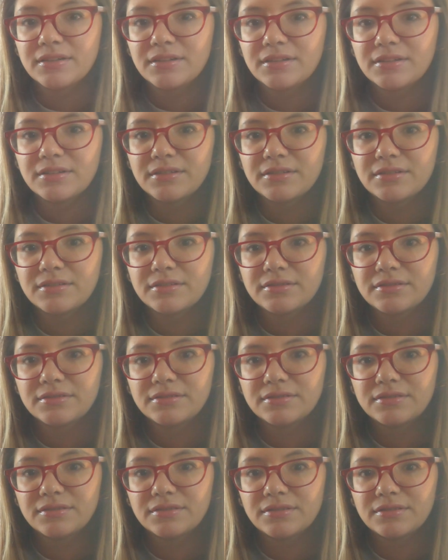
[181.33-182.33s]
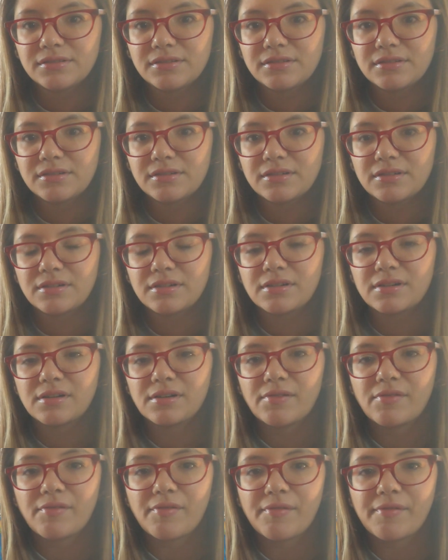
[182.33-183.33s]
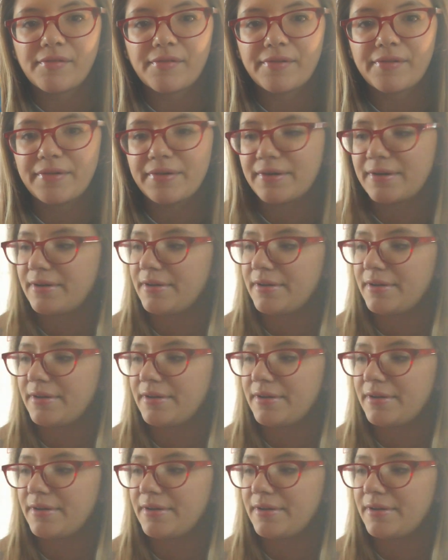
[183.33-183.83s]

(no one is talking)